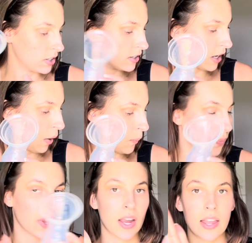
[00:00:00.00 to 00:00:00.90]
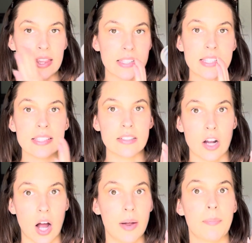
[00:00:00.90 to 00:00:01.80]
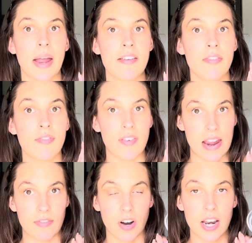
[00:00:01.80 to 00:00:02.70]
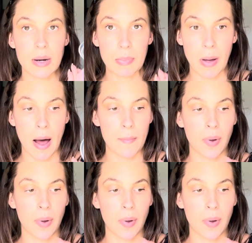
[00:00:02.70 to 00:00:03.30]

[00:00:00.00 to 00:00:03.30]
So this is not my favorite pump,